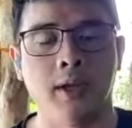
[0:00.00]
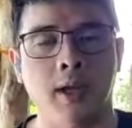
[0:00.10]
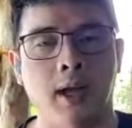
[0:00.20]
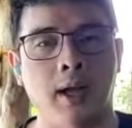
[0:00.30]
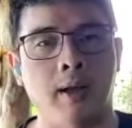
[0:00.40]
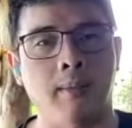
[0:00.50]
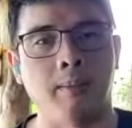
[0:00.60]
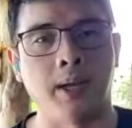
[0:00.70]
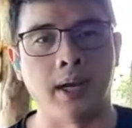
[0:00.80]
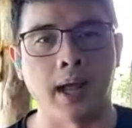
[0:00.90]

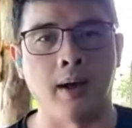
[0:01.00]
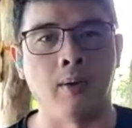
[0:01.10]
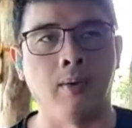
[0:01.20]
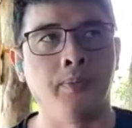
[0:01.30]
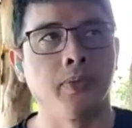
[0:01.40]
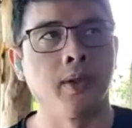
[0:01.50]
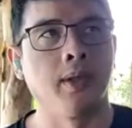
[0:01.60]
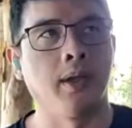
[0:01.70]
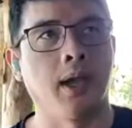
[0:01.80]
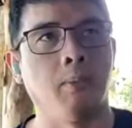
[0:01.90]
But now,
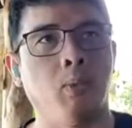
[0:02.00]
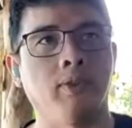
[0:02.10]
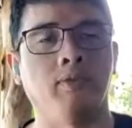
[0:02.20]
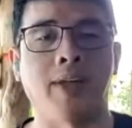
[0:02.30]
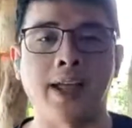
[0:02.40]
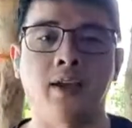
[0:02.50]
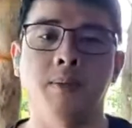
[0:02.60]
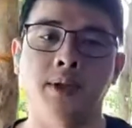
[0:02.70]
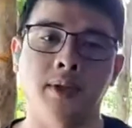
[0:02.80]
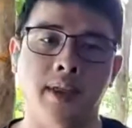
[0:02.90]
what's
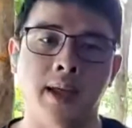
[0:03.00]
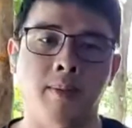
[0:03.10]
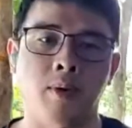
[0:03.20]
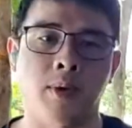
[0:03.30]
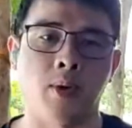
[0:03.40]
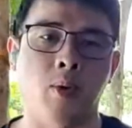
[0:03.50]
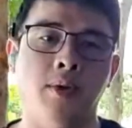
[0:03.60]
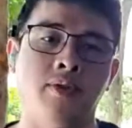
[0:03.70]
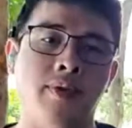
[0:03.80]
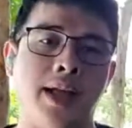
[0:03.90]
valuable to them or what
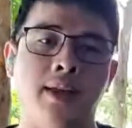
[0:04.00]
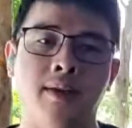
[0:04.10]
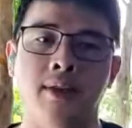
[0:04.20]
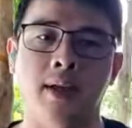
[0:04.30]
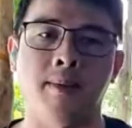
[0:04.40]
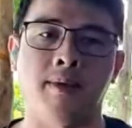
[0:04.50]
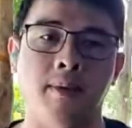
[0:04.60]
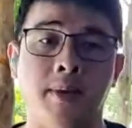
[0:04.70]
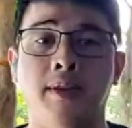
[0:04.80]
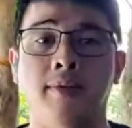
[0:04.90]
holds value to them is a
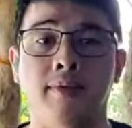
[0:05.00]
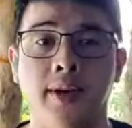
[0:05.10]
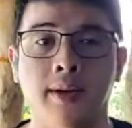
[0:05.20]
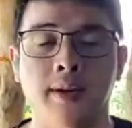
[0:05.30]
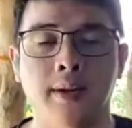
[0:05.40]
bit different.